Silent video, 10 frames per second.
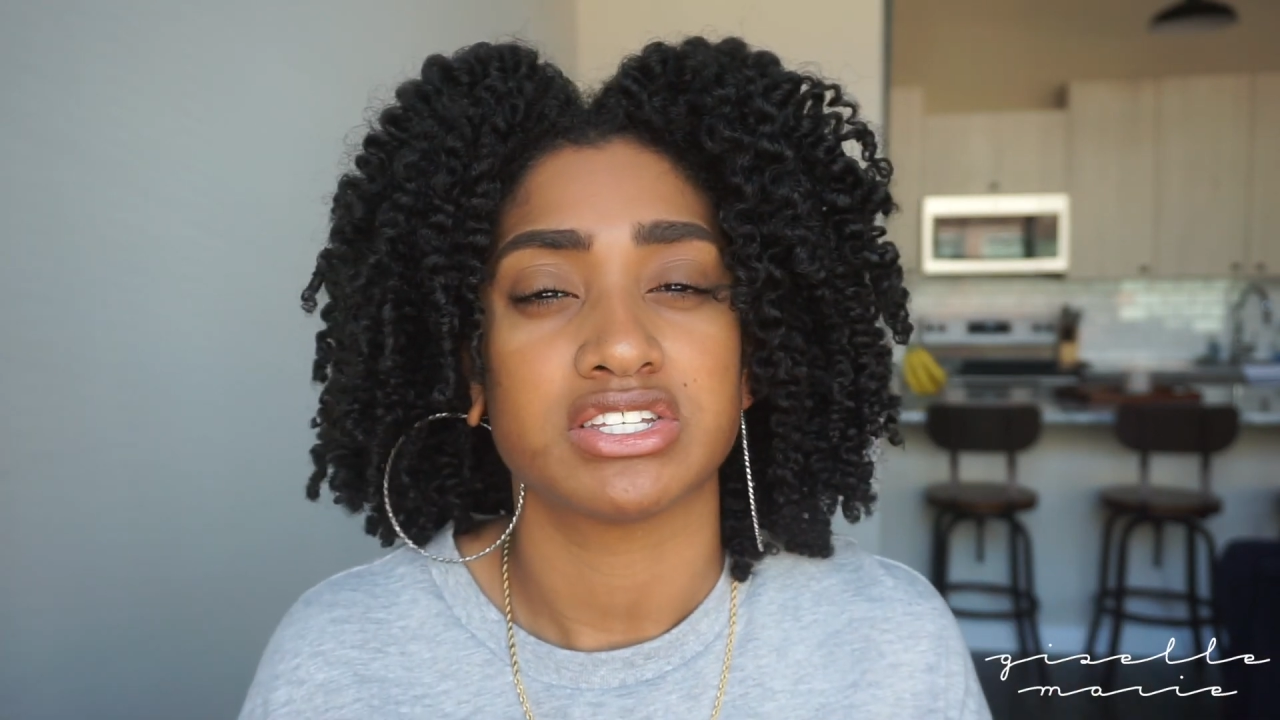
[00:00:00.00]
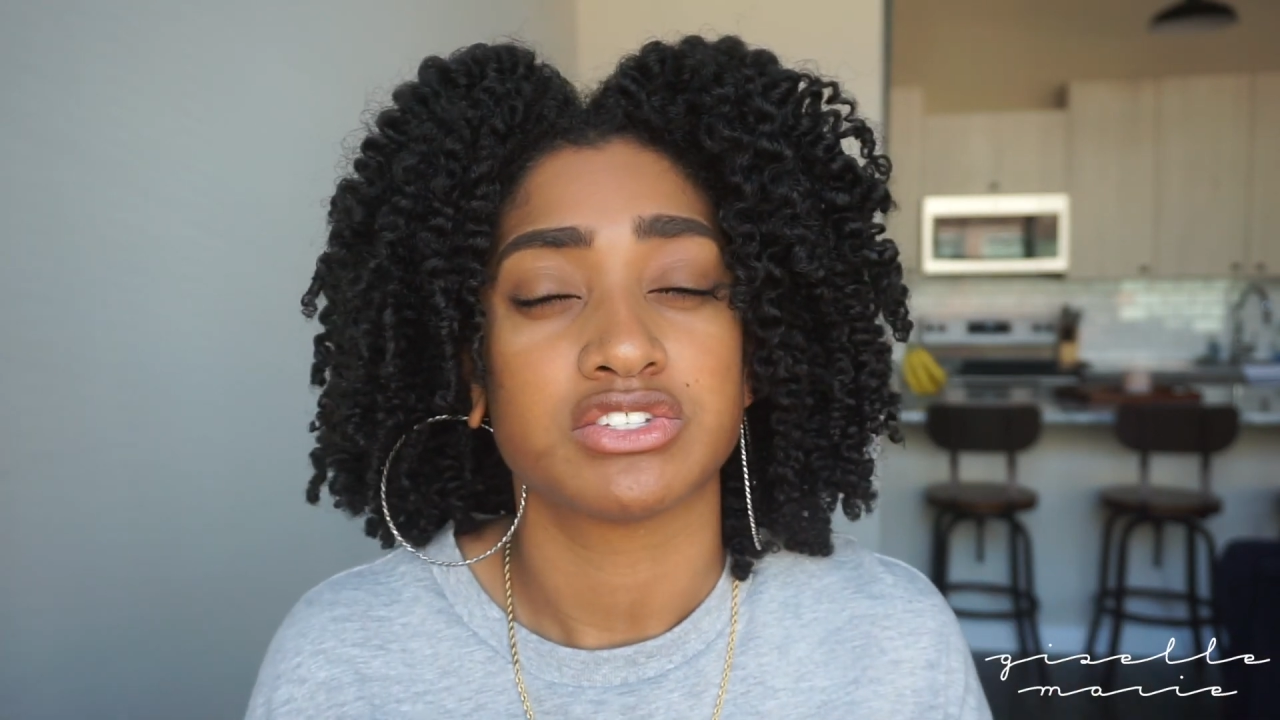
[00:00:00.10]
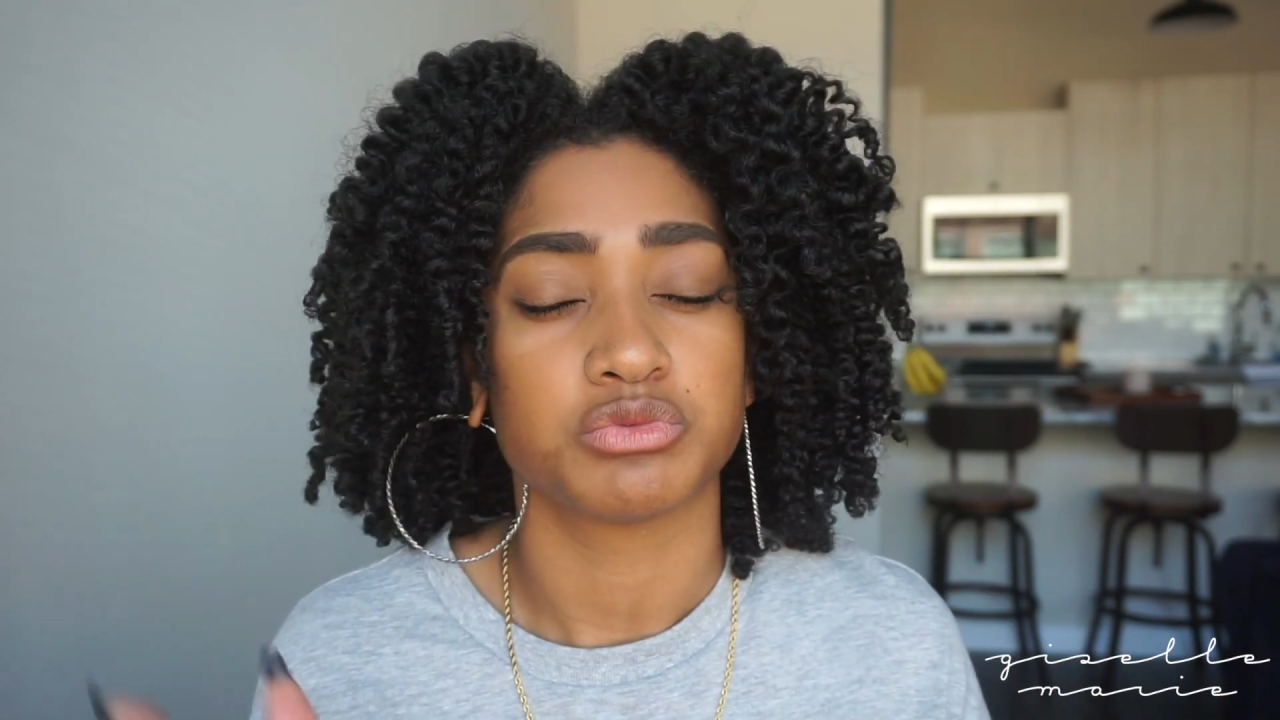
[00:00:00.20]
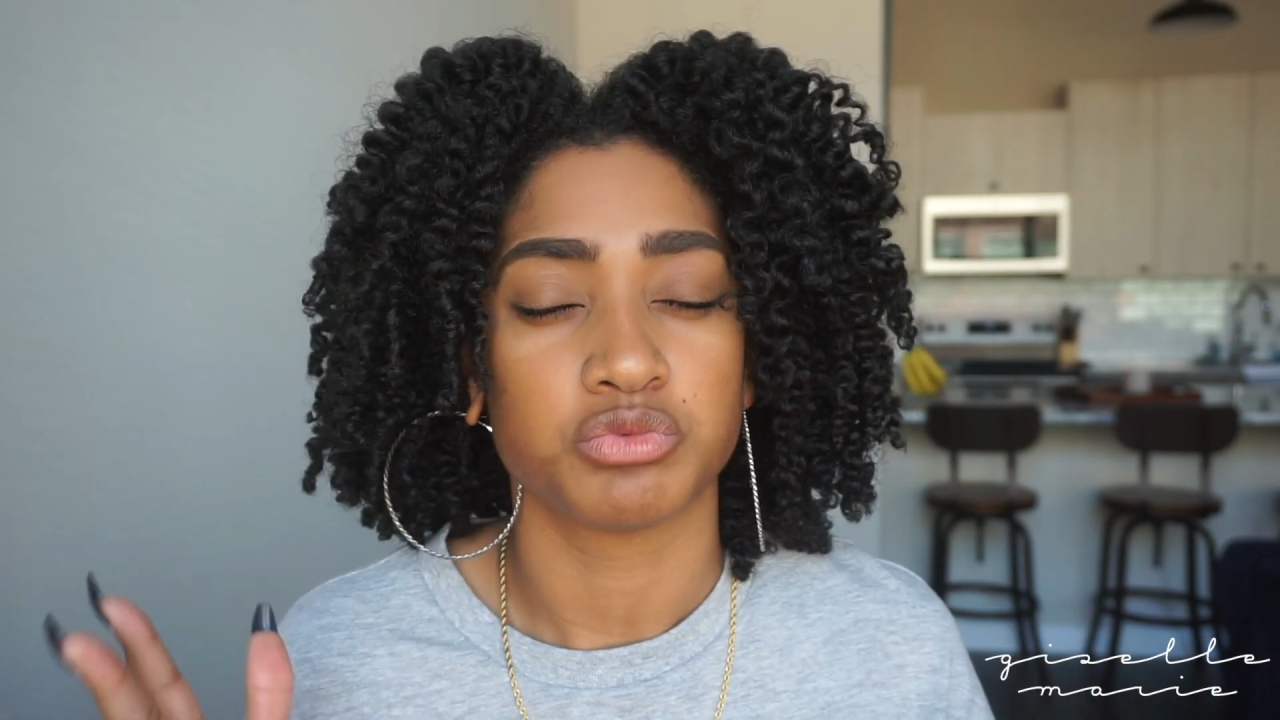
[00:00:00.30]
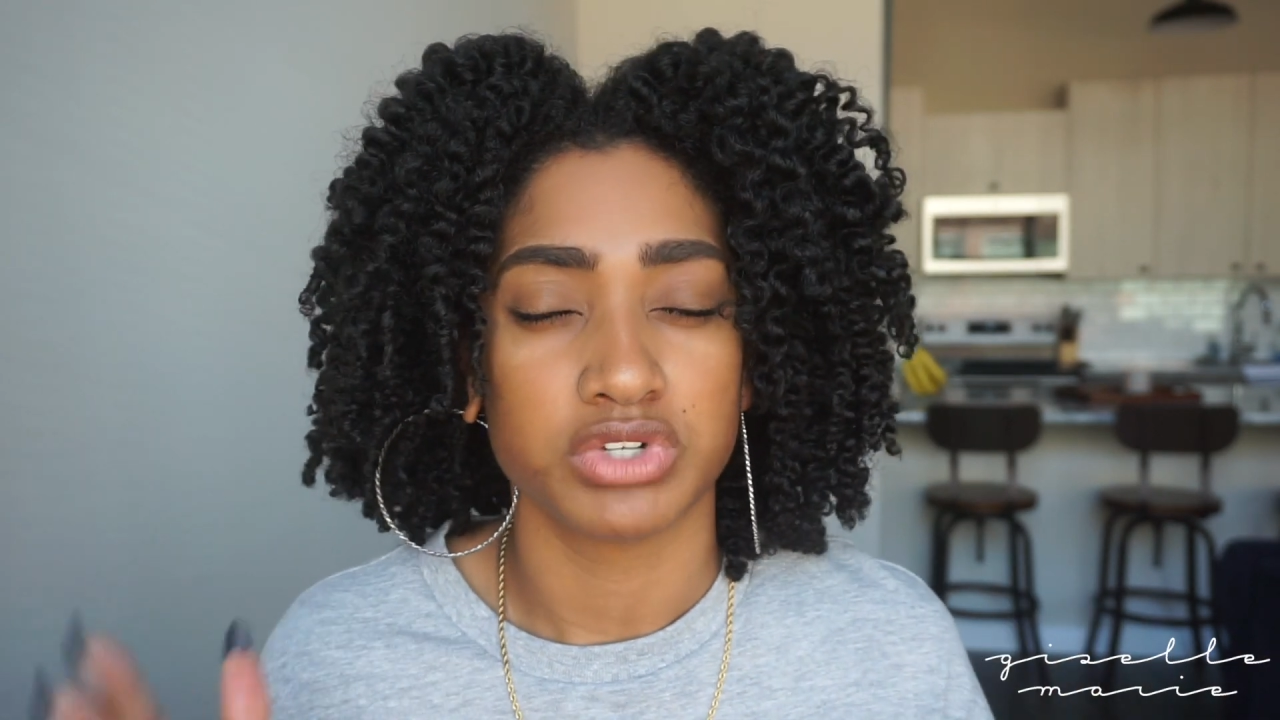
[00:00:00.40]

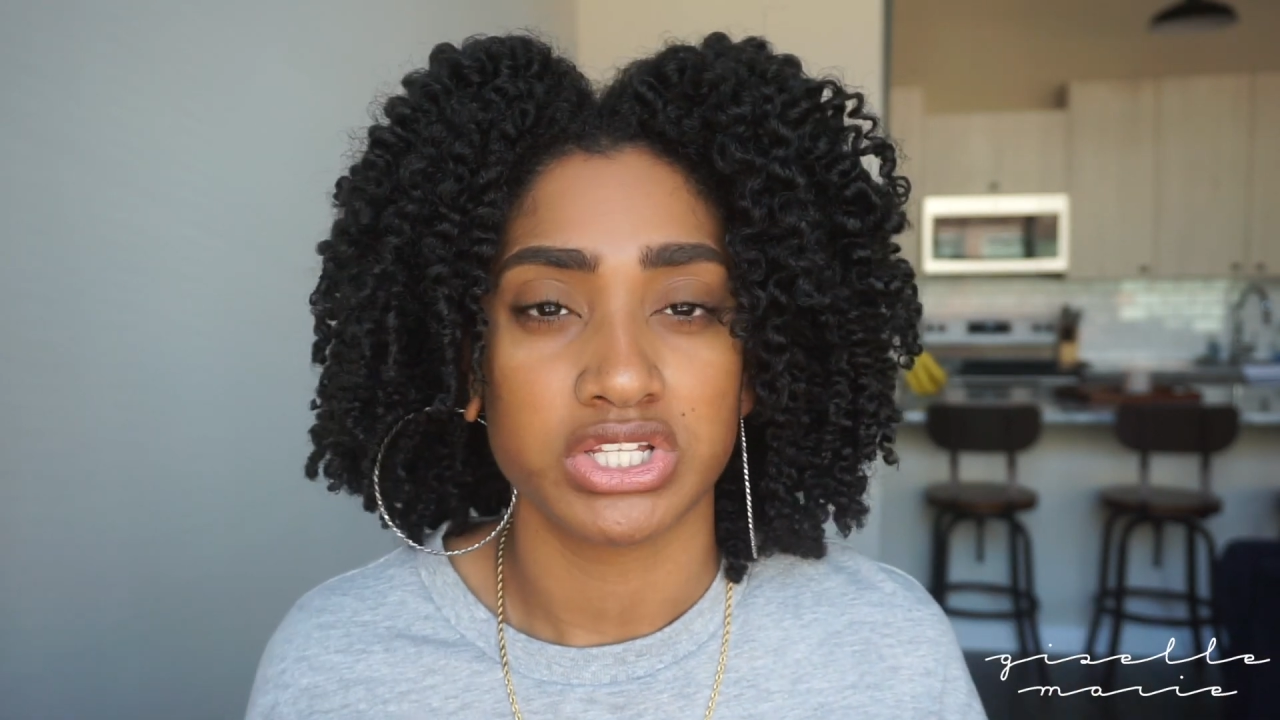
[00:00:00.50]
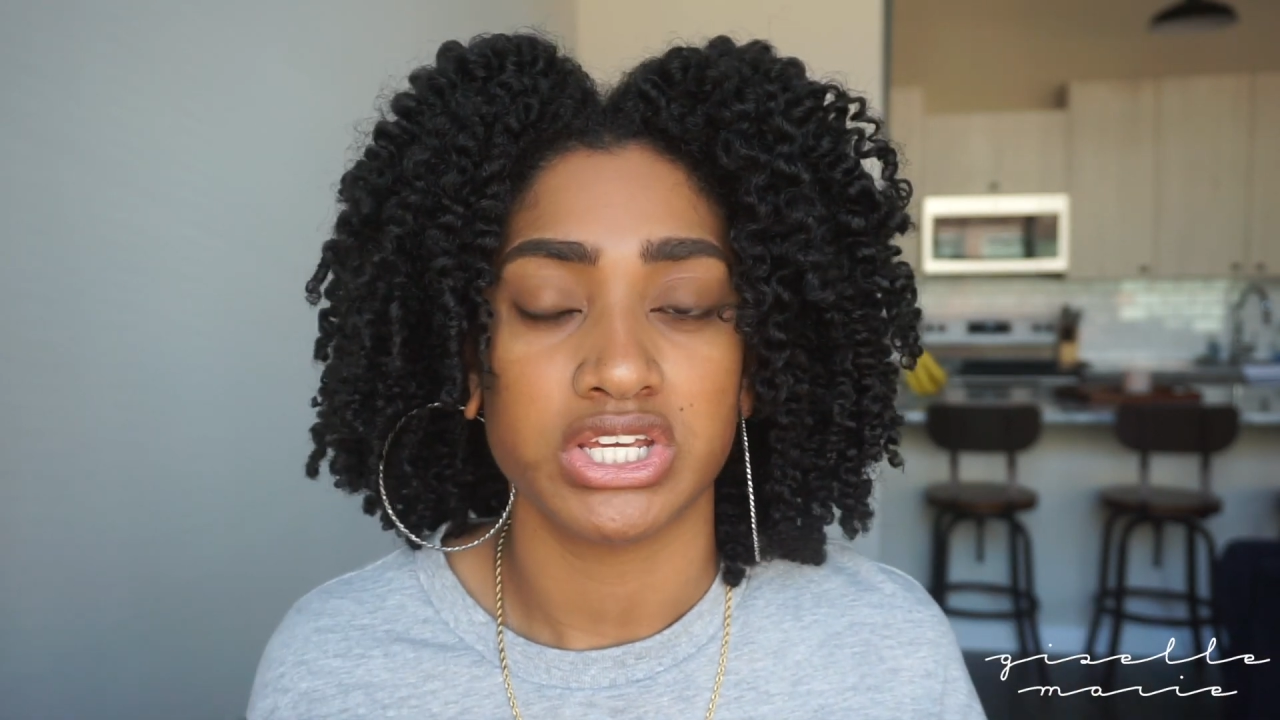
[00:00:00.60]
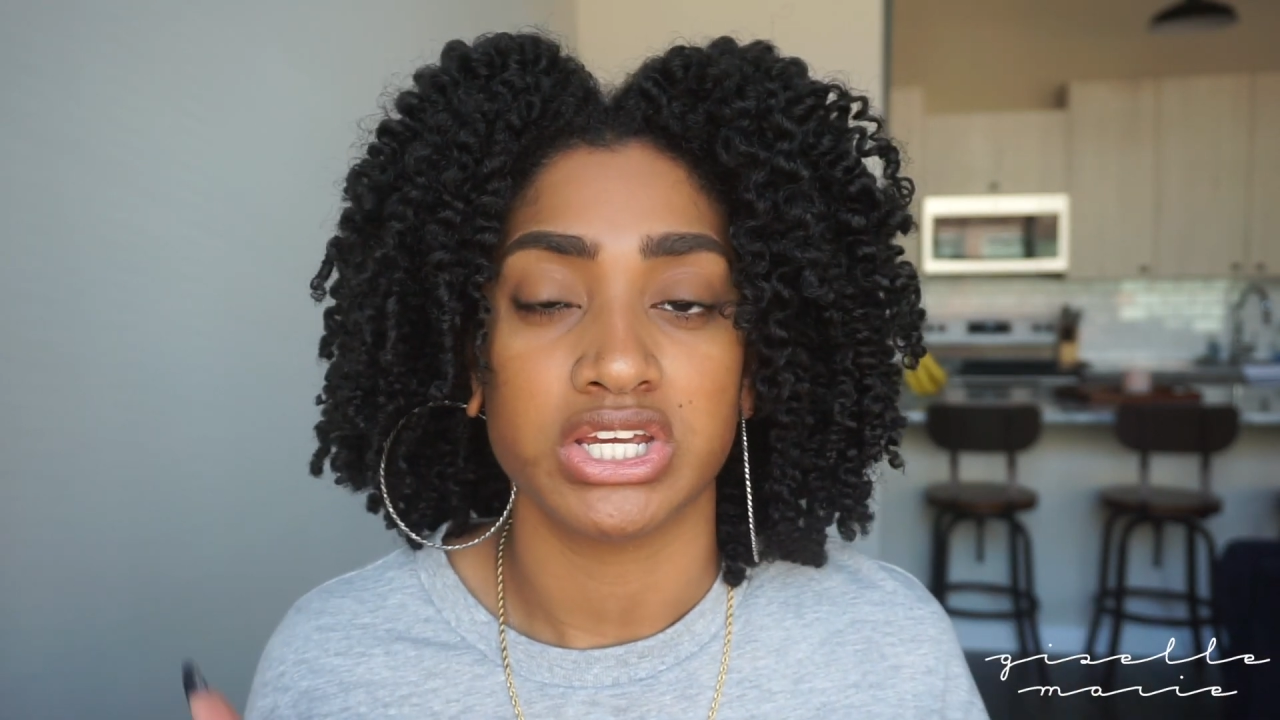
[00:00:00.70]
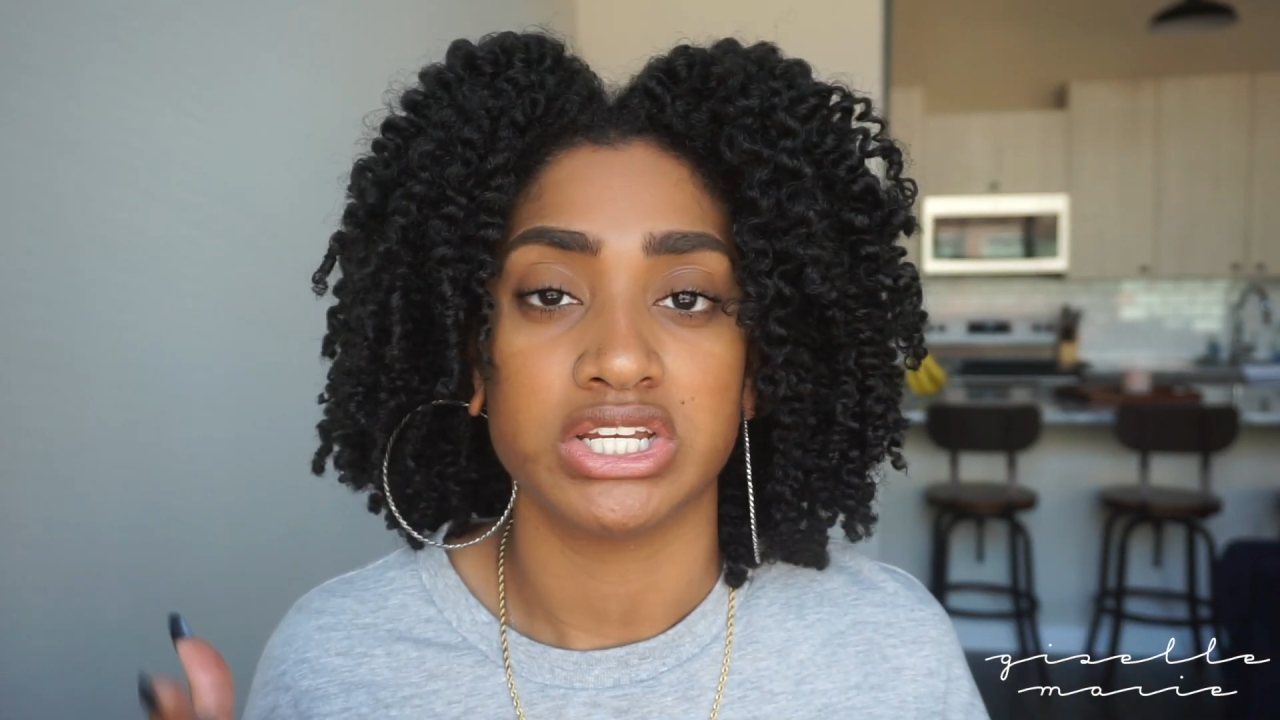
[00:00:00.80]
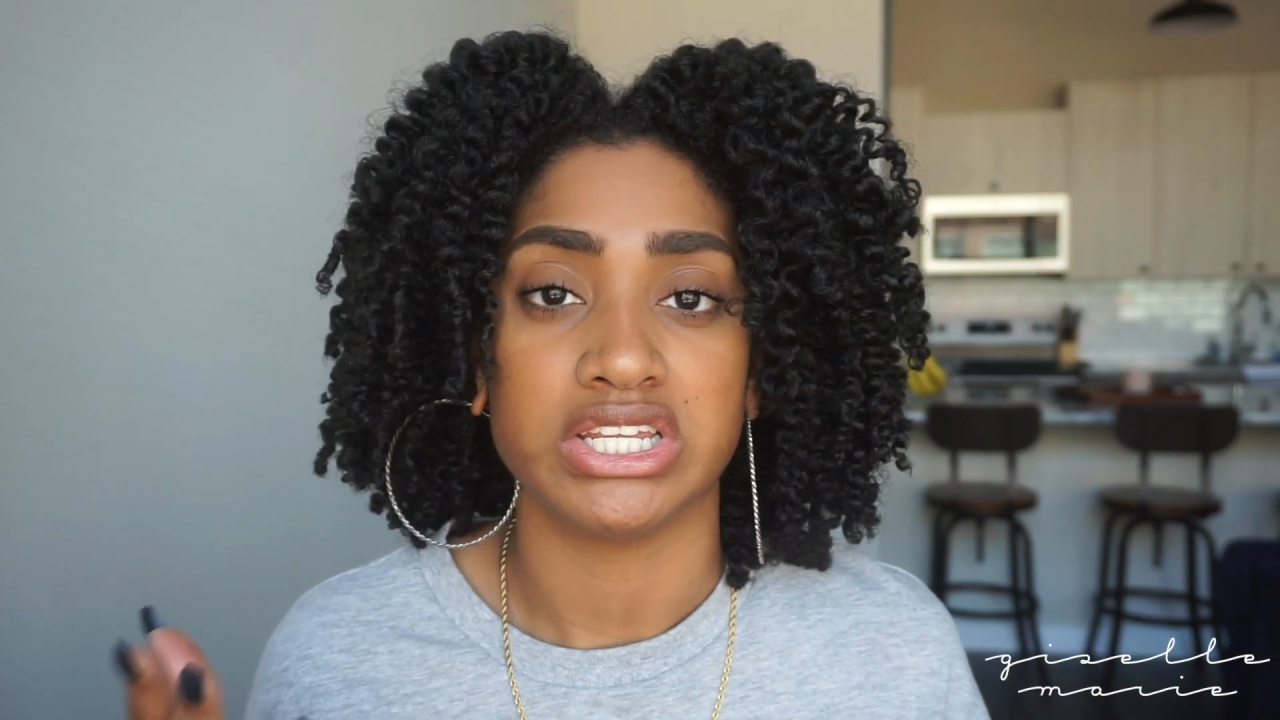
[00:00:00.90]
It's
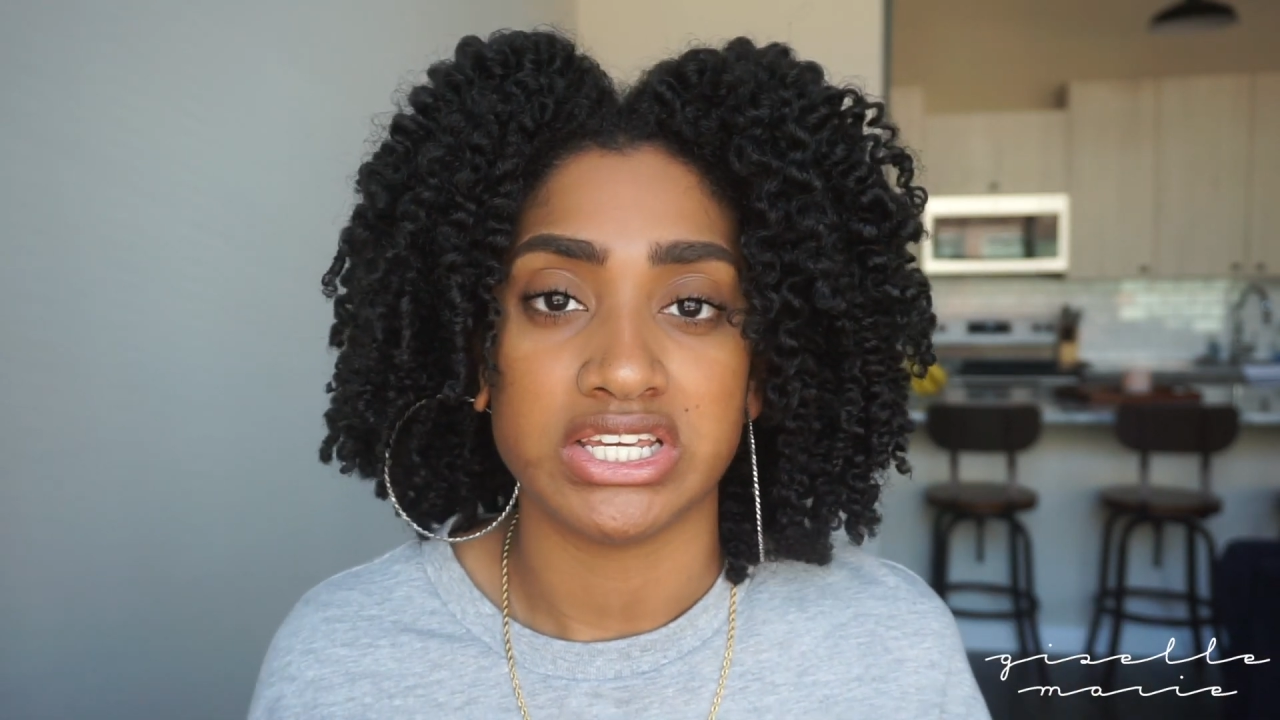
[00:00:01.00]
really an